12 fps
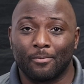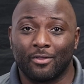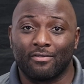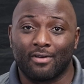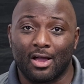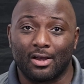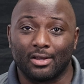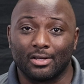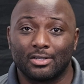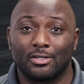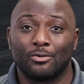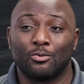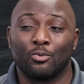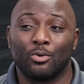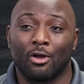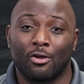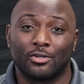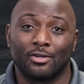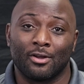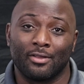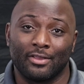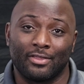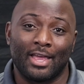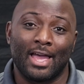the findings. We also know
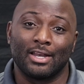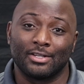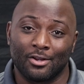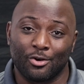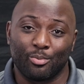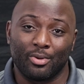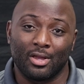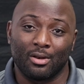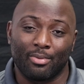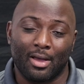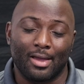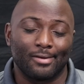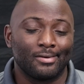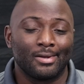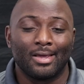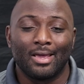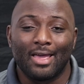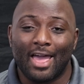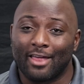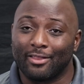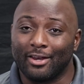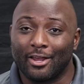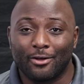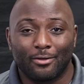that that is underpinned by
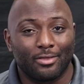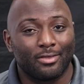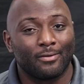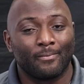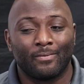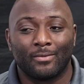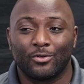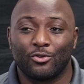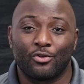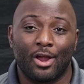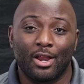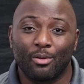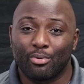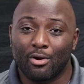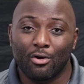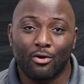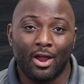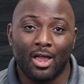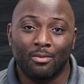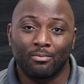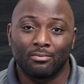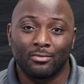athlete health, training program,